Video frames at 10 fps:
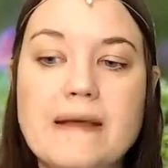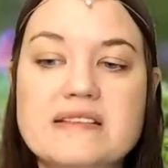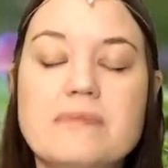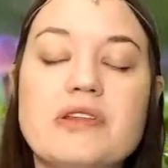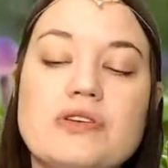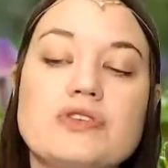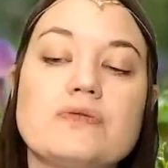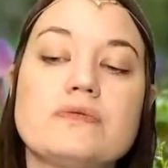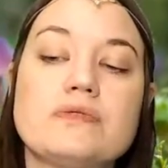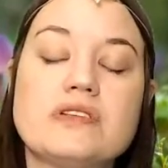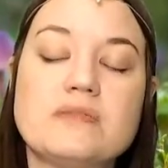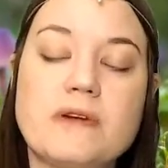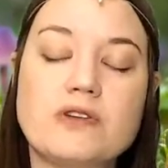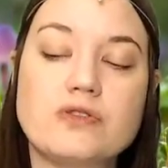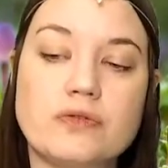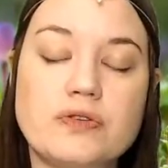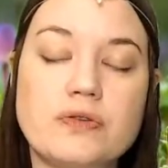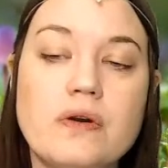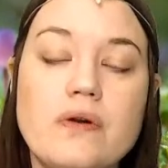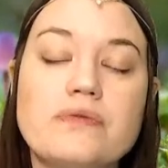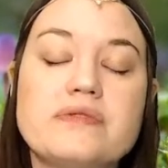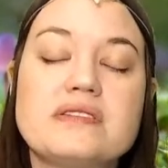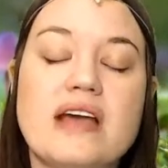some of the spiritual truths